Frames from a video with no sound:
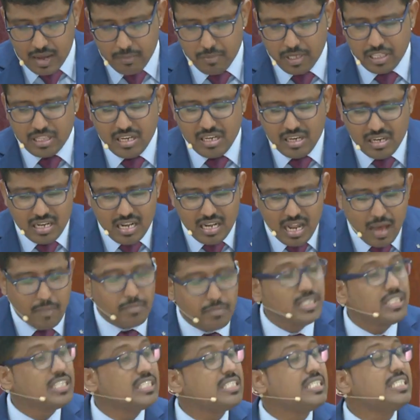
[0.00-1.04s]
The third
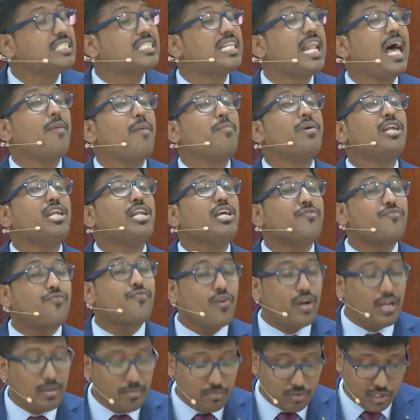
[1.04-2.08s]
lament is he's lamenting for
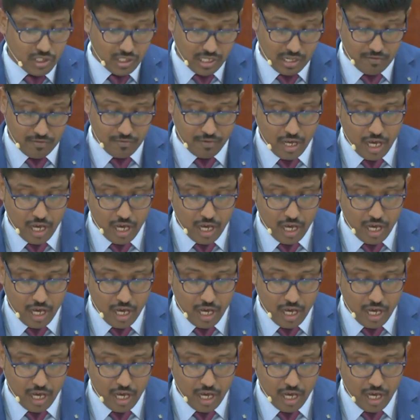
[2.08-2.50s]
himself.